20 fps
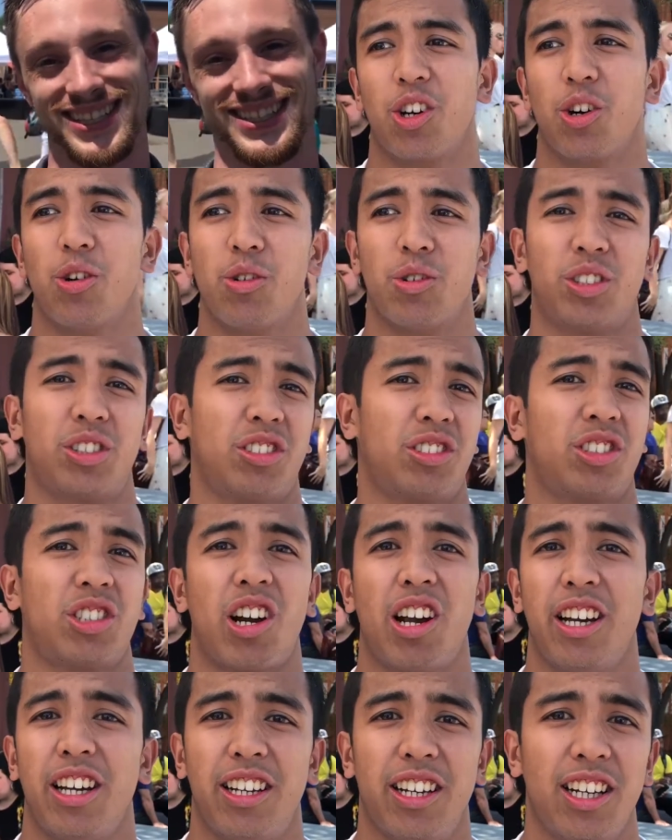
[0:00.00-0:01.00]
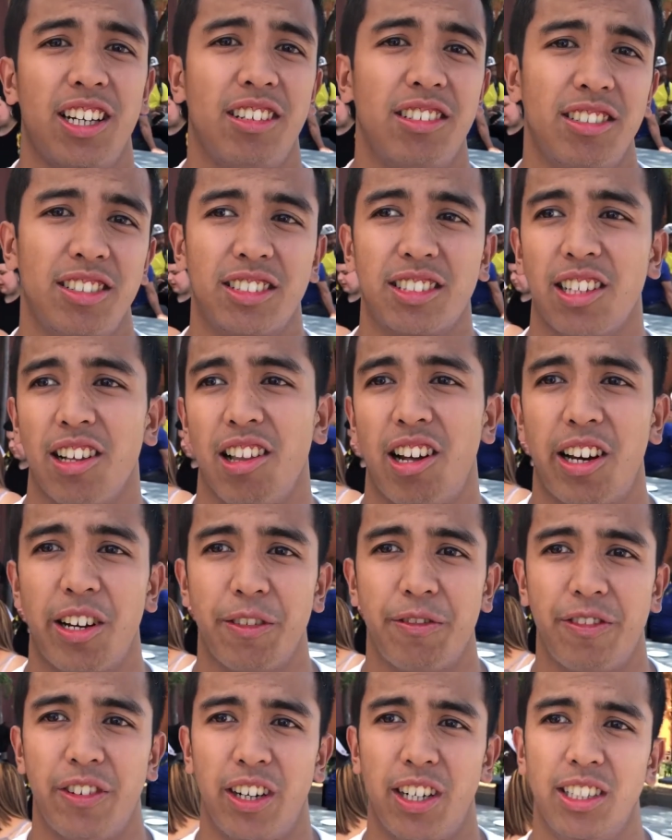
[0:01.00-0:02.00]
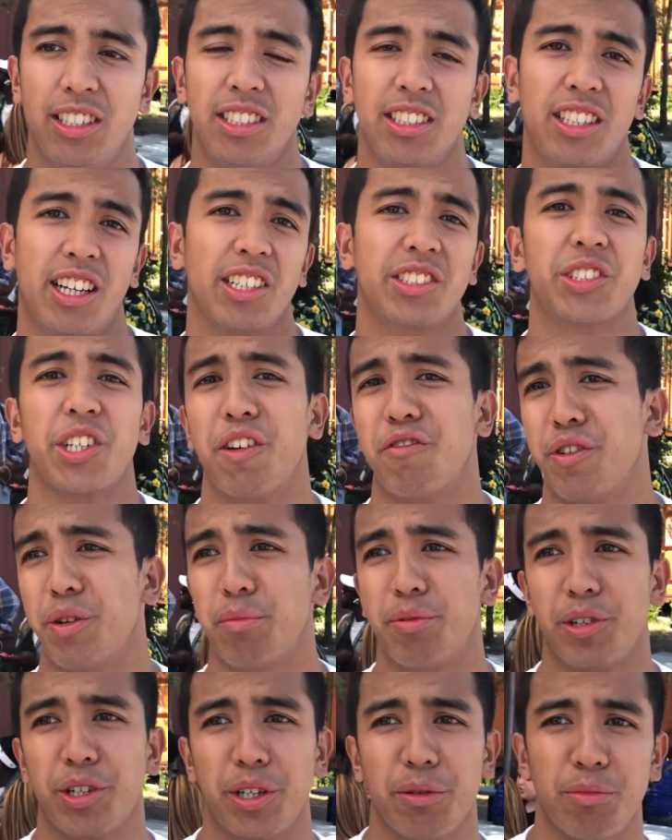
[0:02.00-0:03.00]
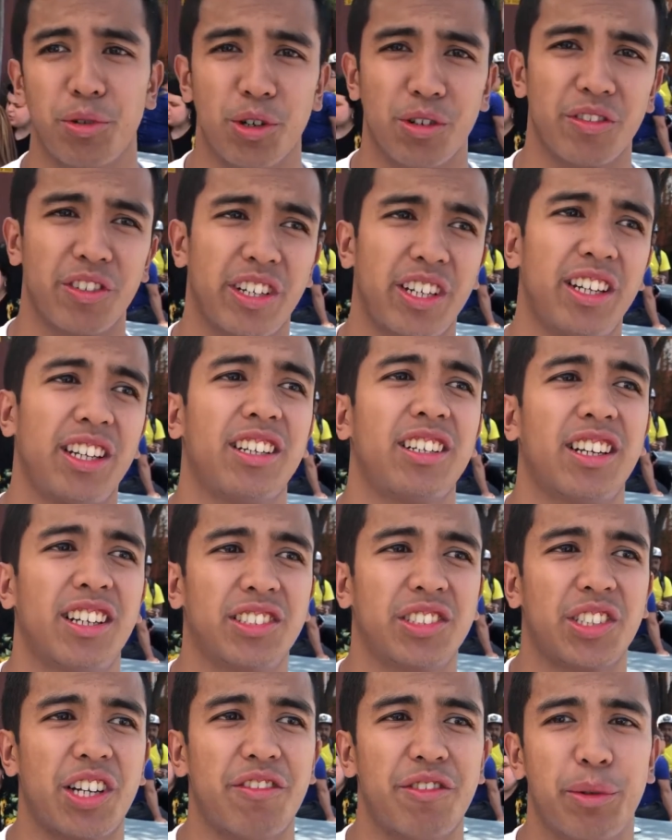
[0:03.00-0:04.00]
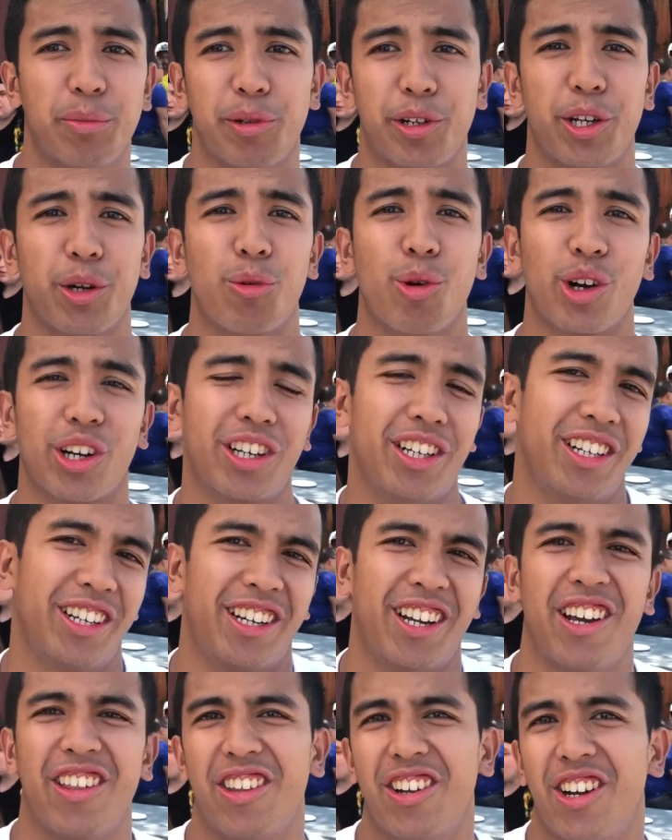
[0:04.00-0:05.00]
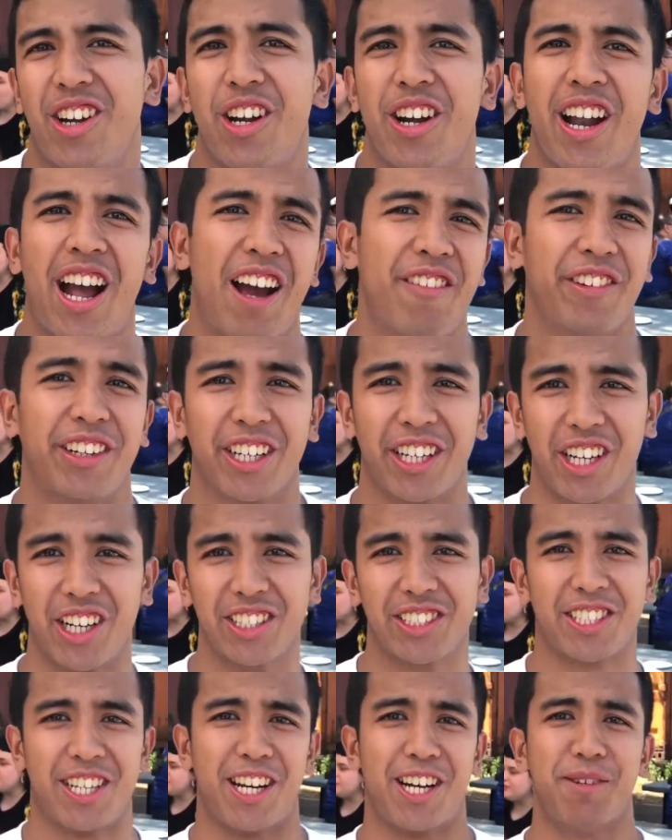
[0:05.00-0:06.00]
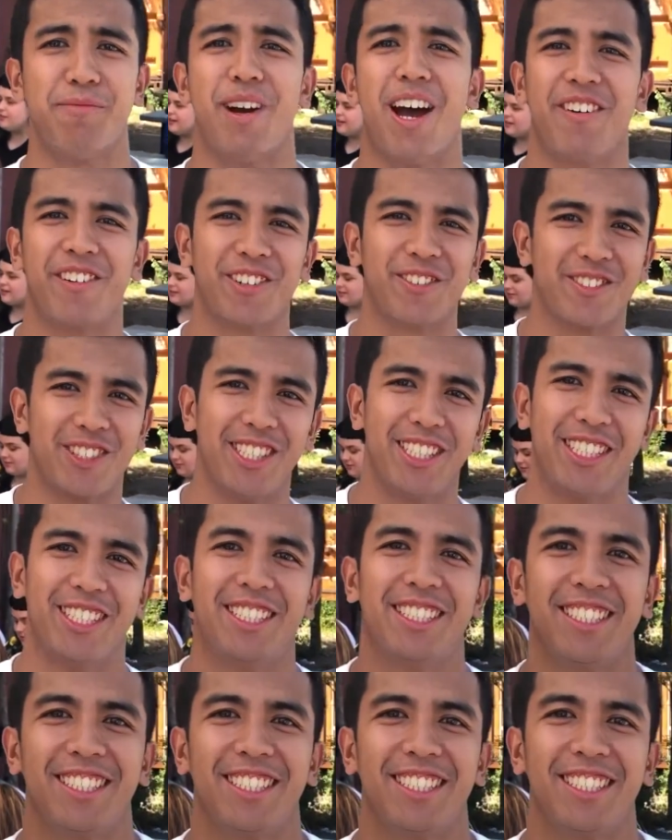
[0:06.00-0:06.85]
Go try it out. It's a lot of fun. It gets everybody moving, gets everybody working together, having a good time, having fun.